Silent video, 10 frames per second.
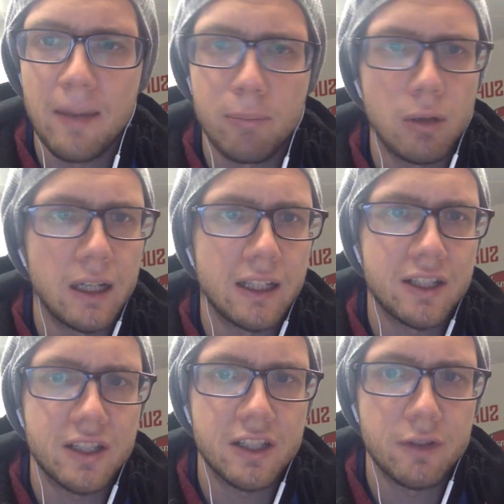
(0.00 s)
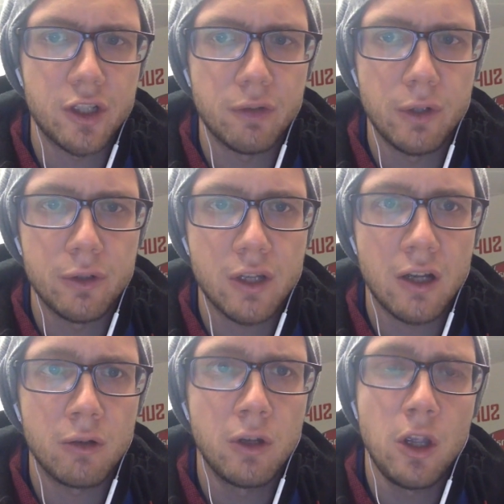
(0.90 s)
Brilliant assist for Giroud's
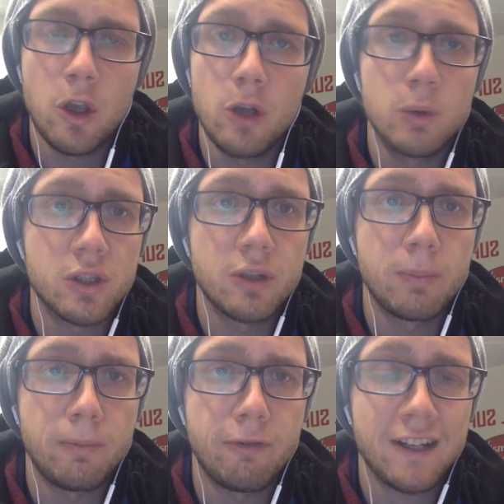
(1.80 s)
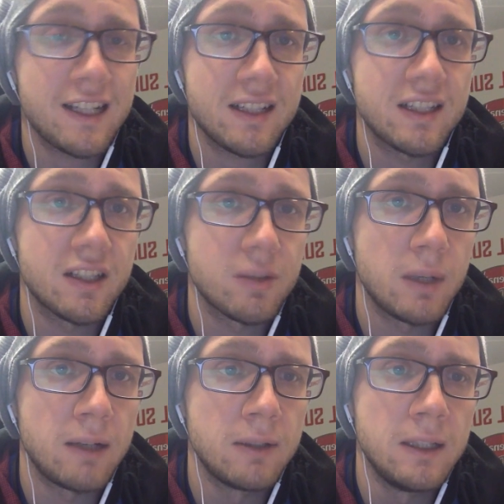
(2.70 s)
goal, who was fantastic as
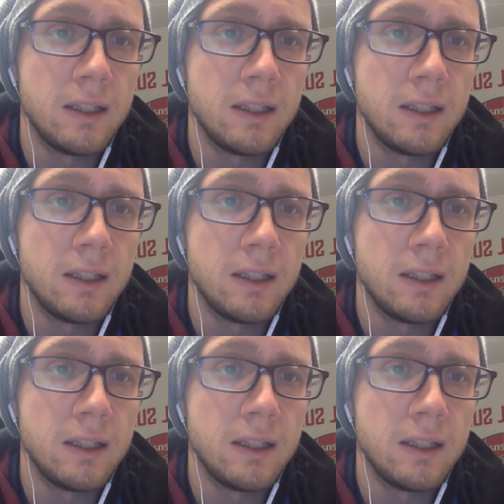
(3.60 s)
well.